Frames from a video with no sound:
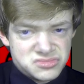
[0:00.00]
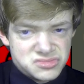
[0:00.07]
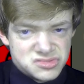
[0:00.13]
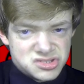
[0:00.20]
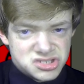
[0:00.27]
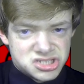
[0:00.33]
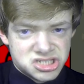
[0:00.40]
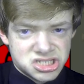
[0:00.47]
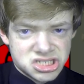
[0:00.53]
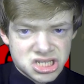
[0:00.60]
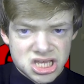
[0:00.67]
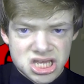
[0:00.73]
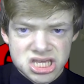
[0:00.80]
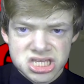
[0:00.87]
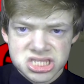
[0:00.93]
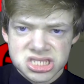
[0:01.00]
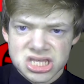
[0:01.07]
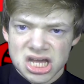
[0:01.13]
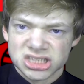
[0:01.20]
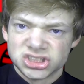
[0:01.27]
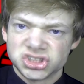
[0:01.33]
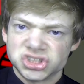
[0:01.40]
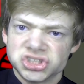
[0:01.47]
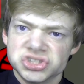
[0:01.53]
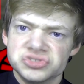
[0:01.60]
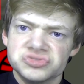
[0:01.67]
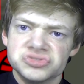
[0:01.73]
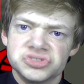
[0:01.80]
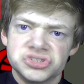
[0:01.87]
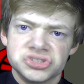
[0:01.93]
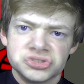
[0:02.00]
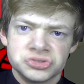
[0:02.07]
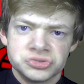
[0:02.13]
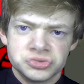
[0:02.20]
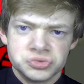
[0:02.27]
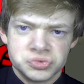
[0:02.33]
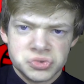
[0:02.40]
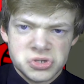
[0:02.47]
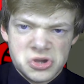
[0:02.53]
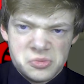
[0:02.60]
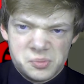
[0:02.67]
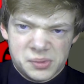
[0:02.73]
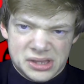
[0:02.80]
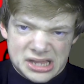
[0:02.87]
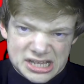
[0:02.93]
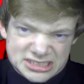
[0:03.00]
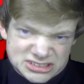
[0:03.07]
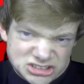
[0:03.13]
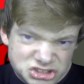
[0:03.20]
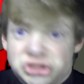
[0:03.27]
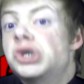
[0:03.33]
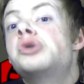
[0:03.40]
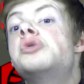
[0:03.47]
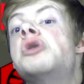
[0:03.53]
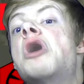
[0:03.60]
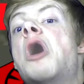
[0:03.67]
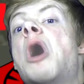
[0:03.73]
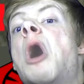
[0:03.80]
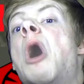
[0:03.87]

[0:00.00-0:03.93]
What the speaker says: say that you do, because sooner